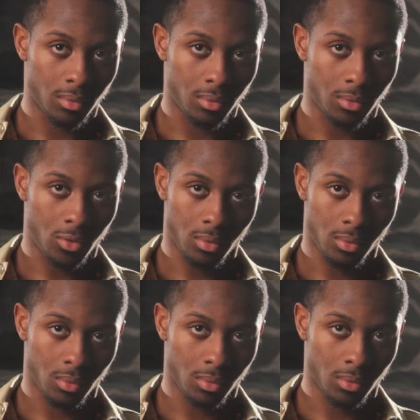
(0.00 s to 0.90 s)
That's
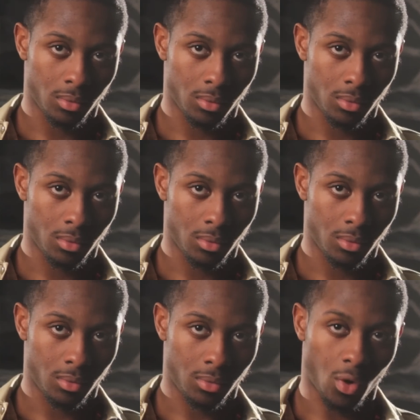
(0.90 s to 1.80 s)
that's it.
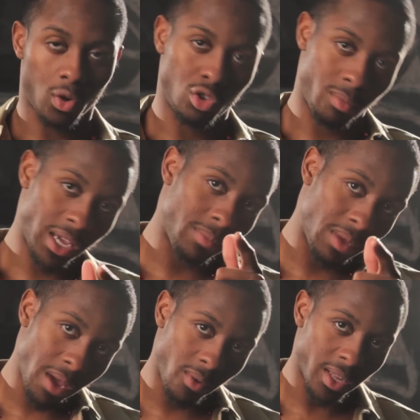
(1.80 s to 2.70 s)
No, cause you making
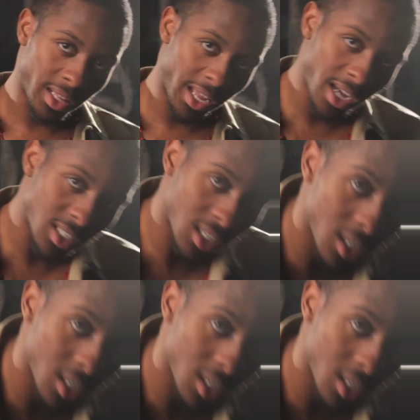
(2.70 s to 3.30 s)
me mad with that, that